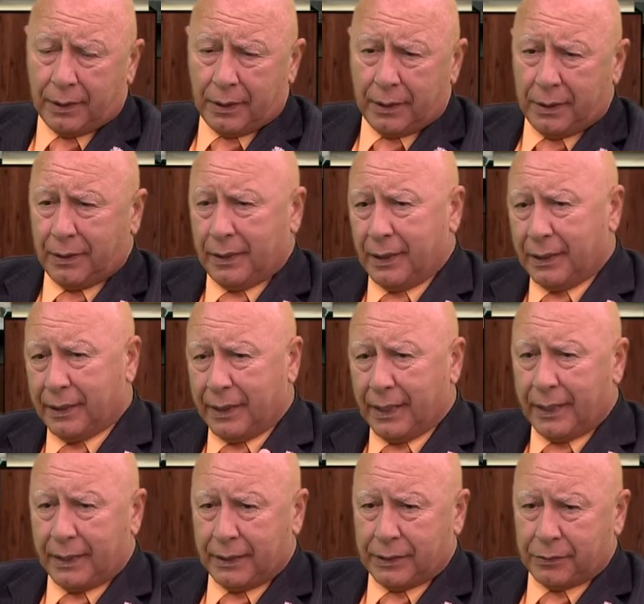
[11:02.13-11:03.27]
In the
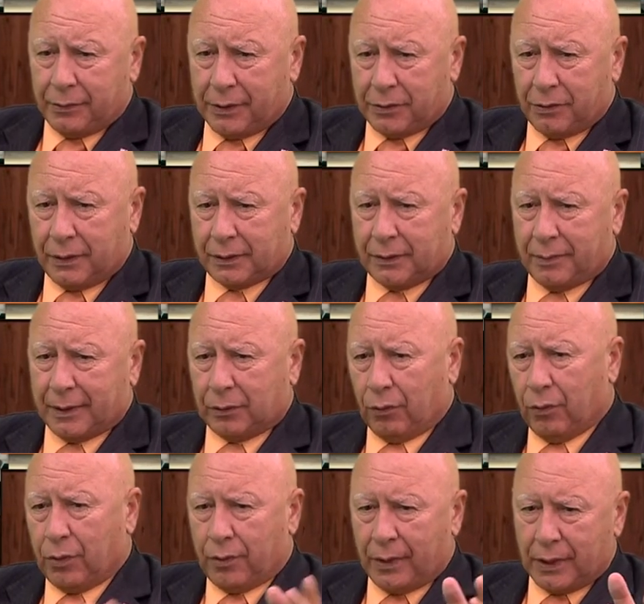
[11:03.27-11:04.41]
80s, we talked about the
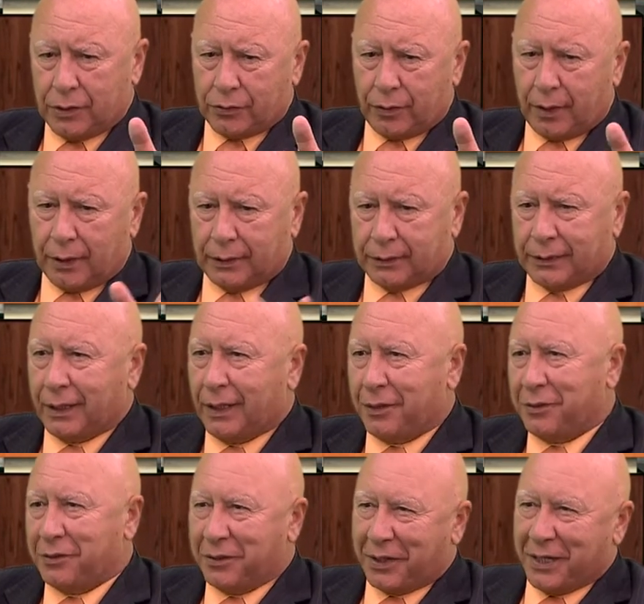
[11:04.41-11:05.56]
war on drugs, and I don't know
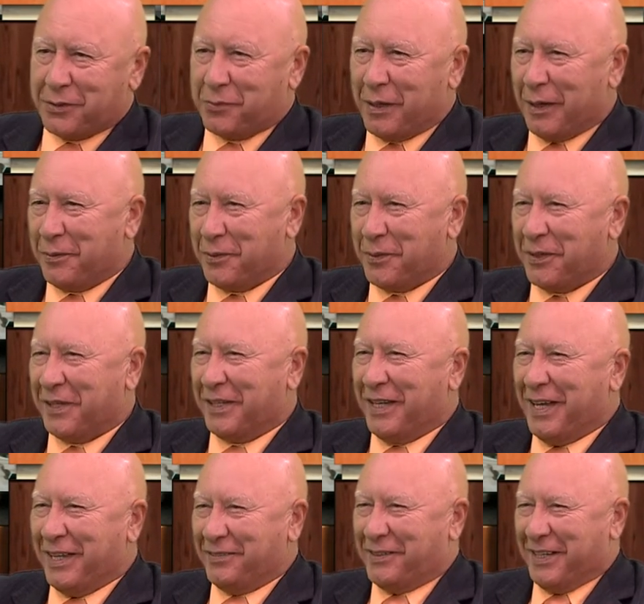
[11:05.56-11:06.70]
if you guys probably weren't
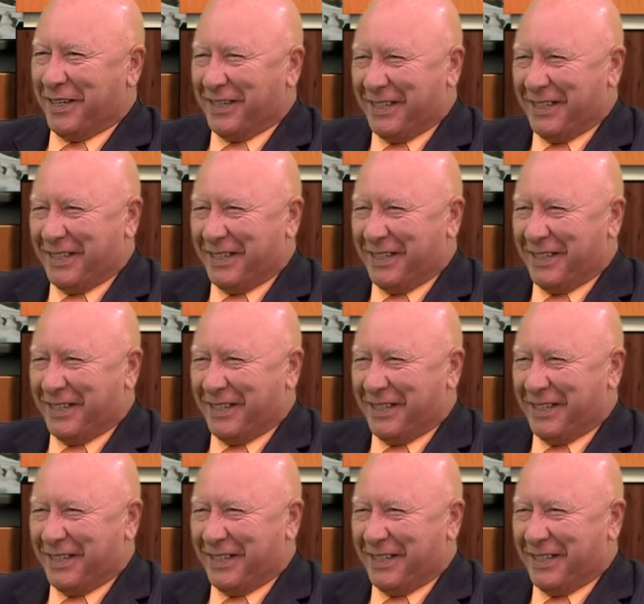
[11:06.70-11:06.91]
alive then.